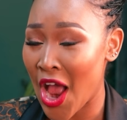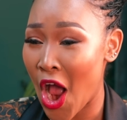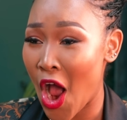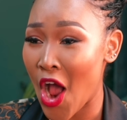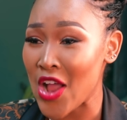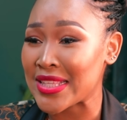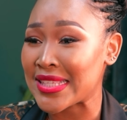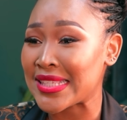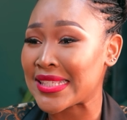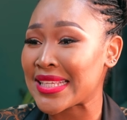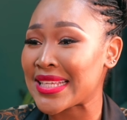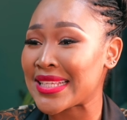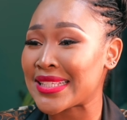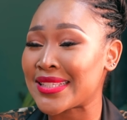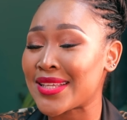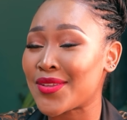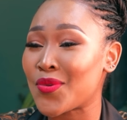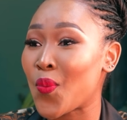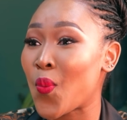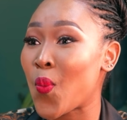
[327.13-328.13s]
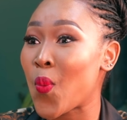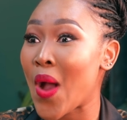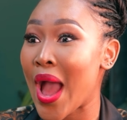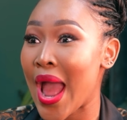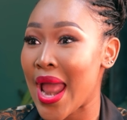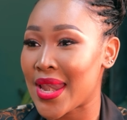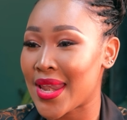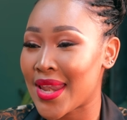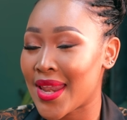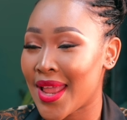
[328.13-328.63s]
on season
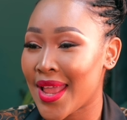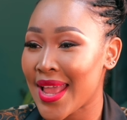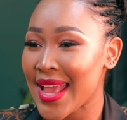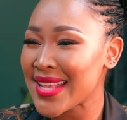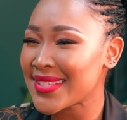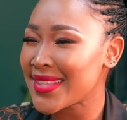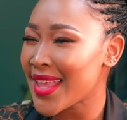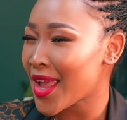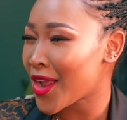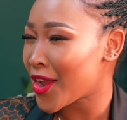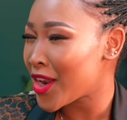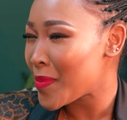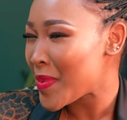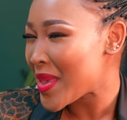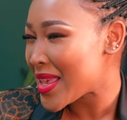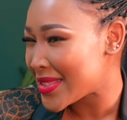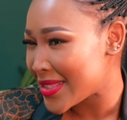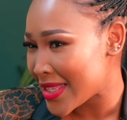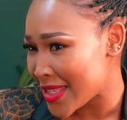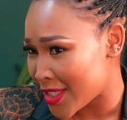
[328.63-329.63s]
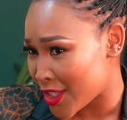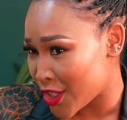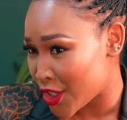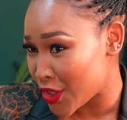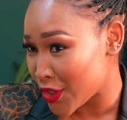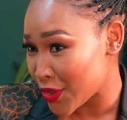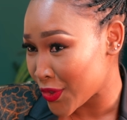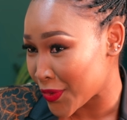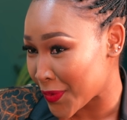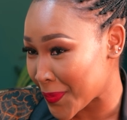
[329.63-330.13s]
1. Is there going to be a season
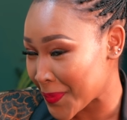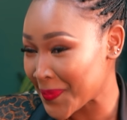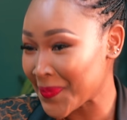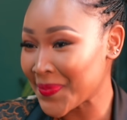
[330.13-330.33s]
2?